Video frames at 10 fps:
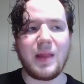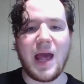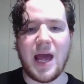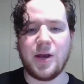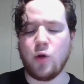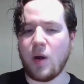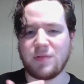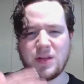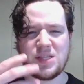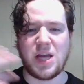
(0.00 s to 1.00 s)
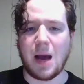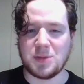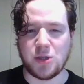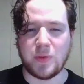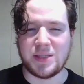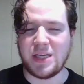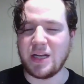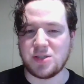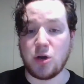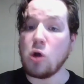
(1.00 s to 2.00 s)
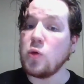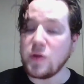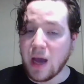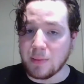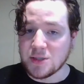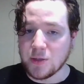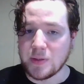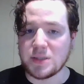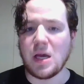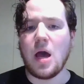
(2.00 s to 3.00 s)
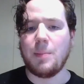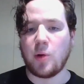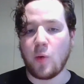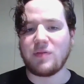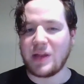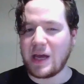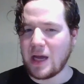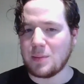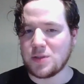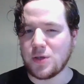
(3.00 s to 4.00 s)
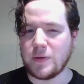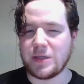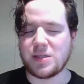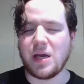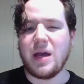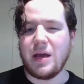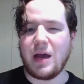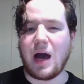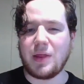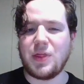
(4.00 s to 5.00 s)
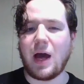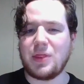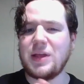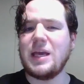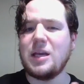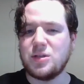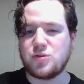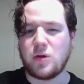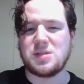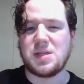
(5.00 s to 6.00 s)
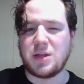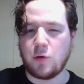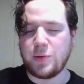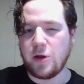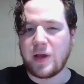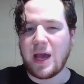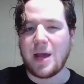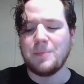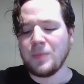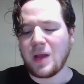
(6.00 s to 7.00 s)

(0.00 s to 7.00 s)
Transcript: and whoever this Yamato is, he doesn't know who Yamato is, but whoever that Yamato is, I think he can trust that they'll be okay.